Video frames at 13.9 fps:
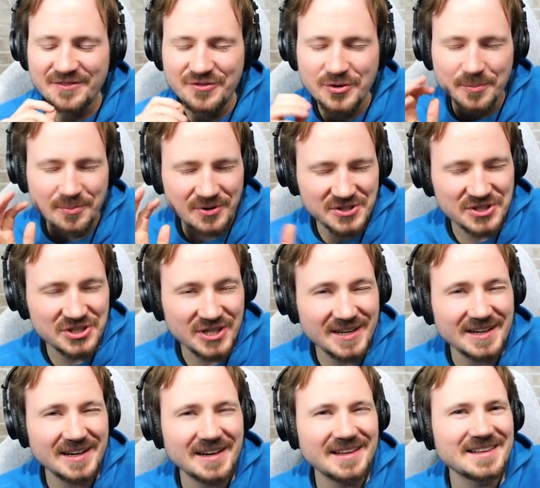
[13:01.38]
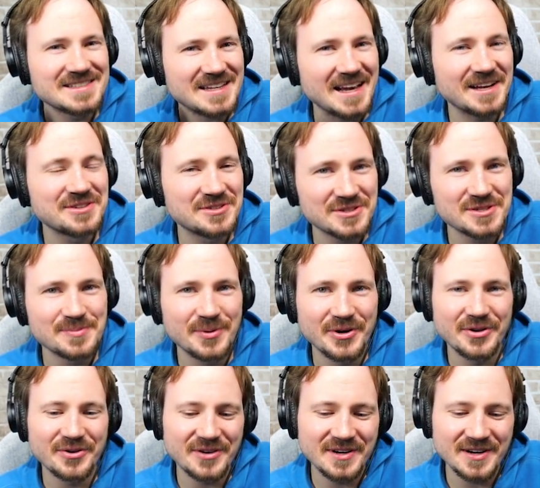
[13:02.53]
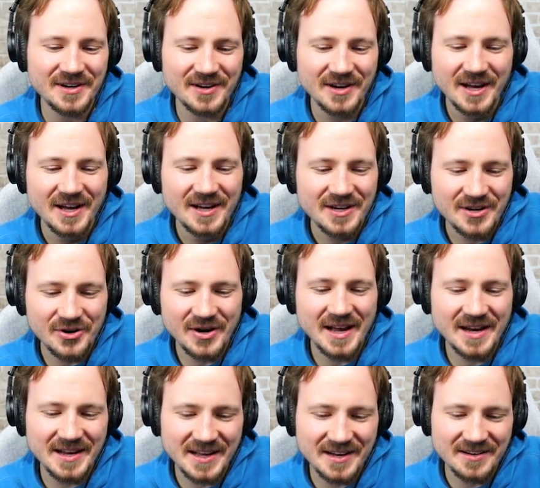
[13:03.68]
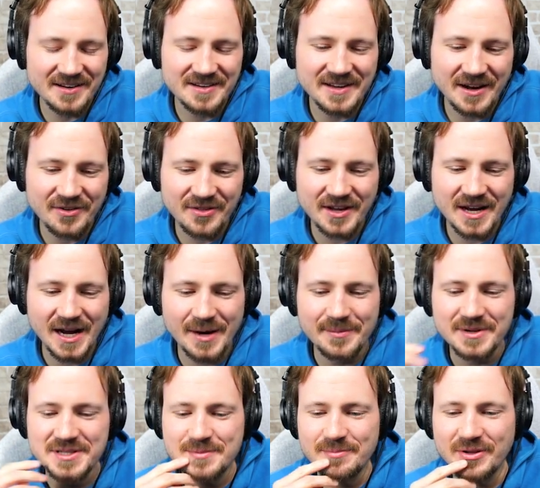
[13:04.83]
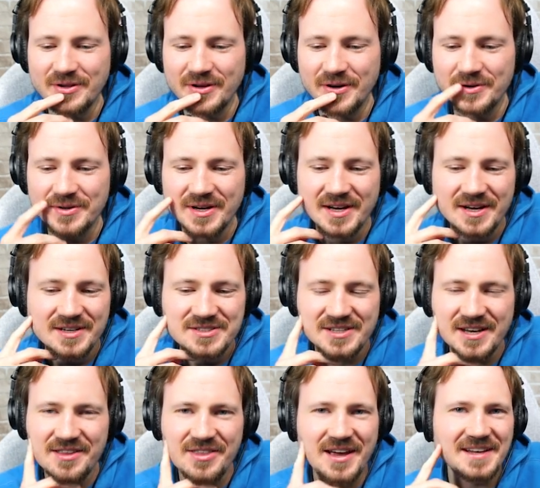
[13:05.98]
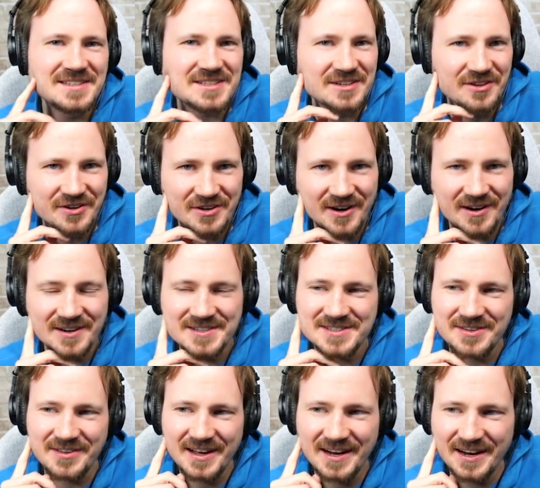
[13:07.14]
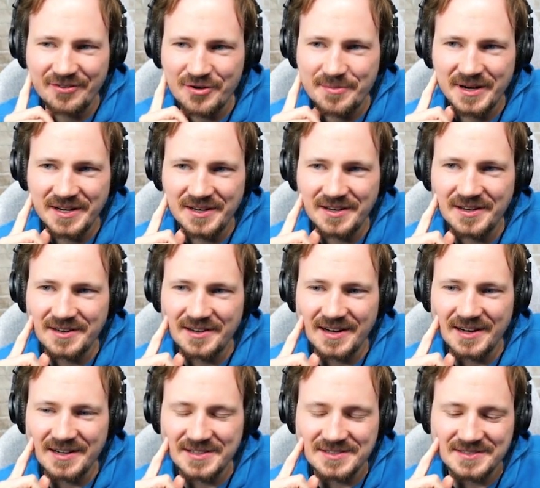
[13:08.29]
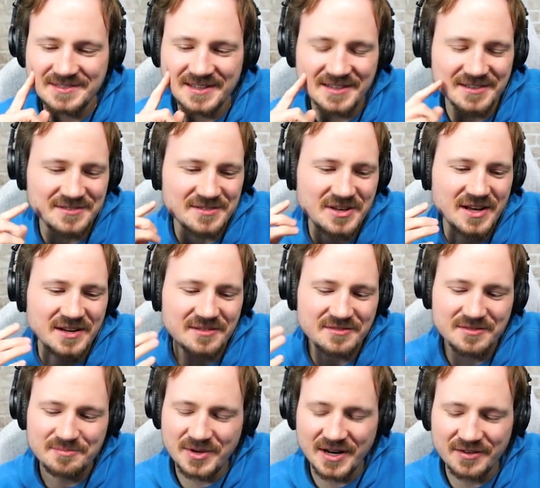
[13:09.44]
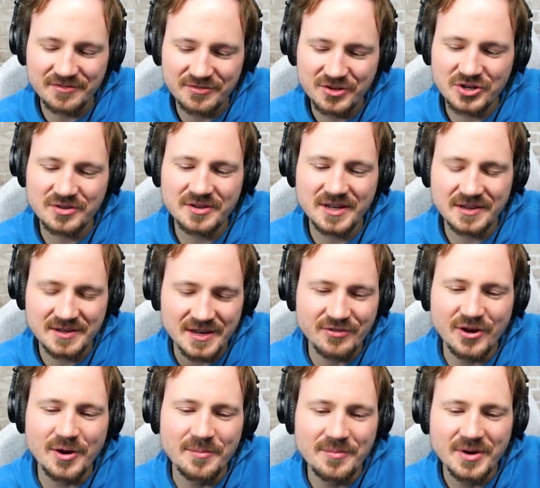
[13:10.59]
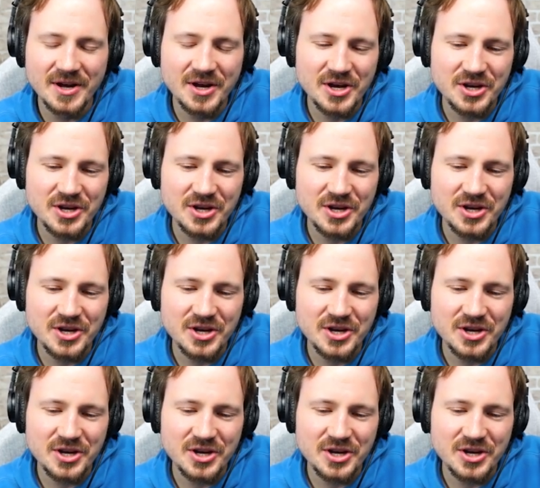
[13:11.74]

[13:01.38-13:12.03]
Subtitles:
if you appreciate getting this extra spoiler in here, go ahead and down in the comments below, say thanks Silidar, so that everybody can kind of give him